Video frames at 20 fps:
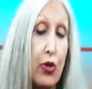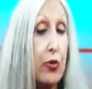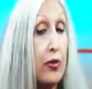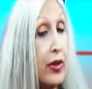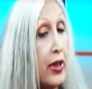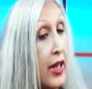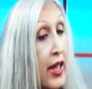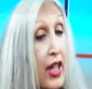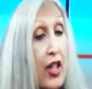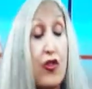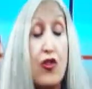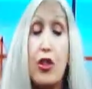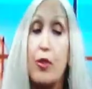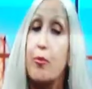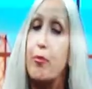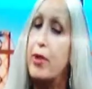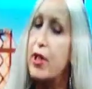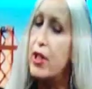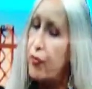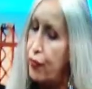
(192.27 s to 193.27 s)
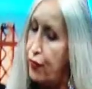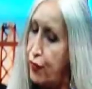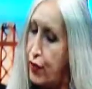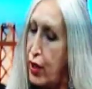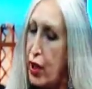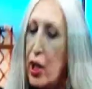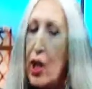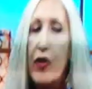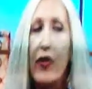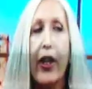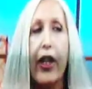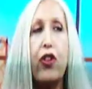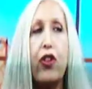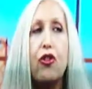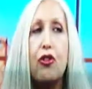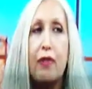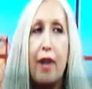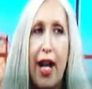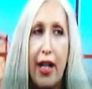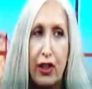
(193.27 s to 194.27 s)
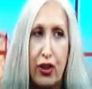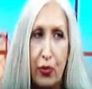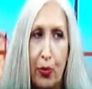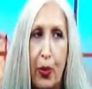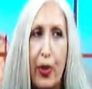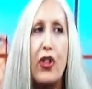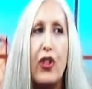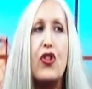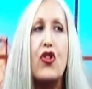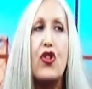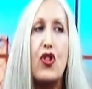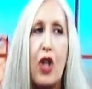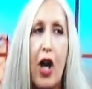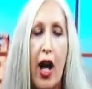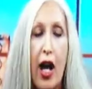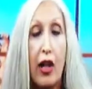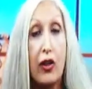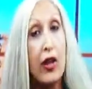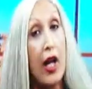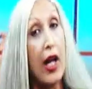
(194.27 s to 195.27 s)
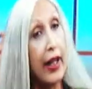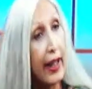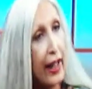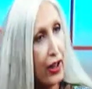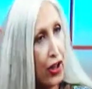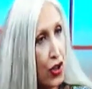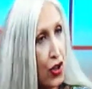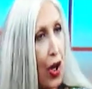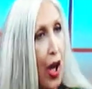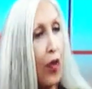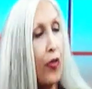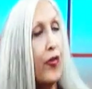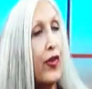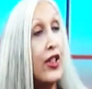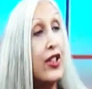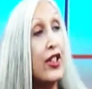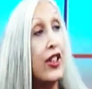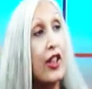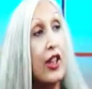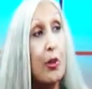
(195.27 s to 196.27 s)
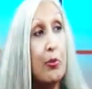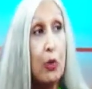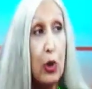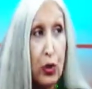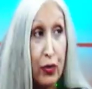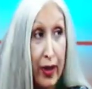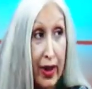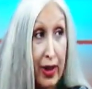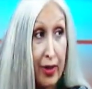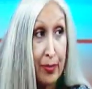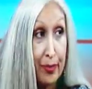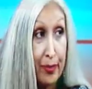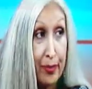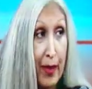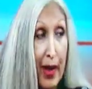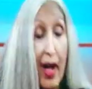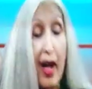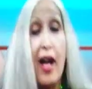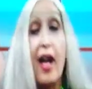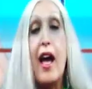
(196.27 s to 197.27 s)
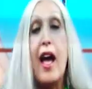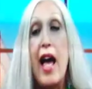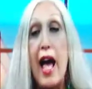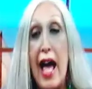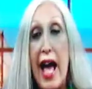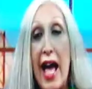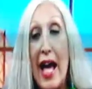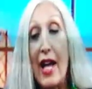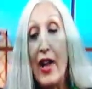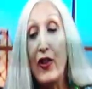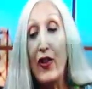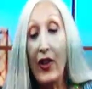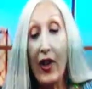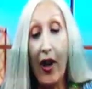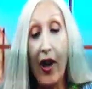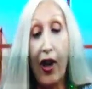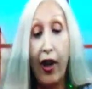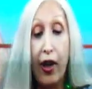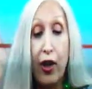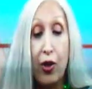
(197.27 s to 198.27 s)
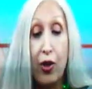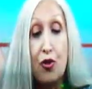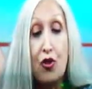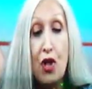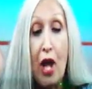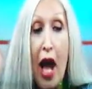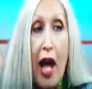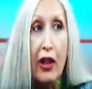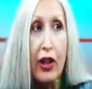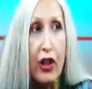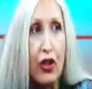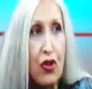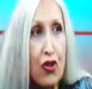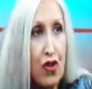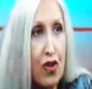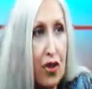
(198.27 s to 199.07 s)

You need to be very interactive with this child, get the child physically moving, and challenged.